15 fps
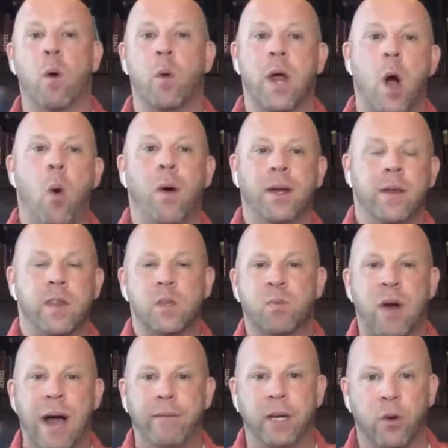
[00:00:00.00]
We all went into this
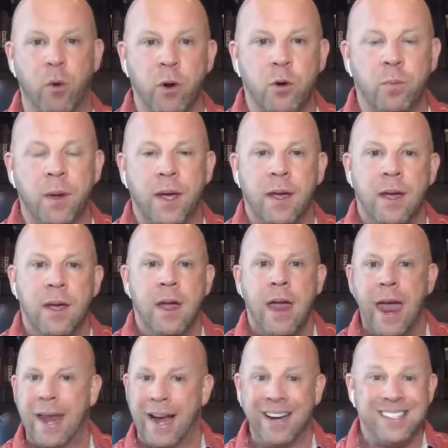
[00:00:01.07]
private group
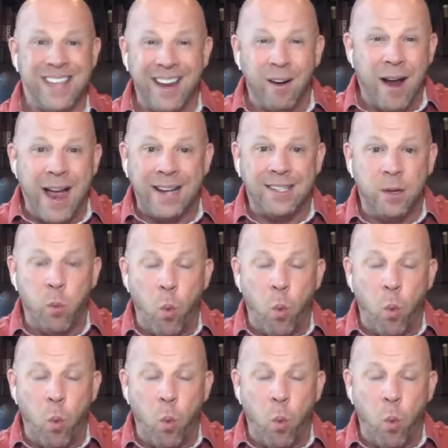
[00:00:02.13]
and I just interacted